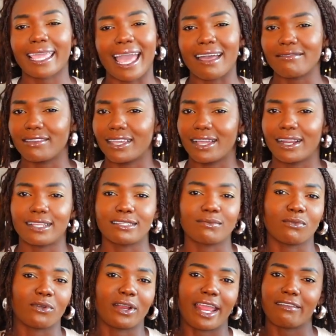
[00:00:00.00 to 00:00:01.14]
Caviar is
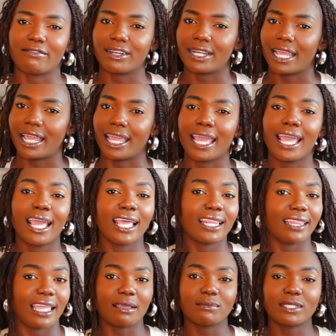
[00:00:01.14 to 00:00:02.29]
more everyday
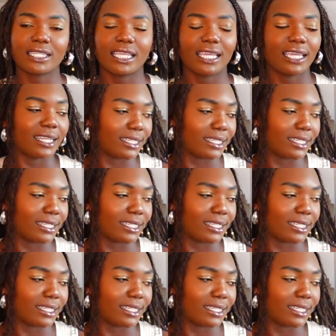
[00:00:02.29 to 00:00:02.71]
lambskin.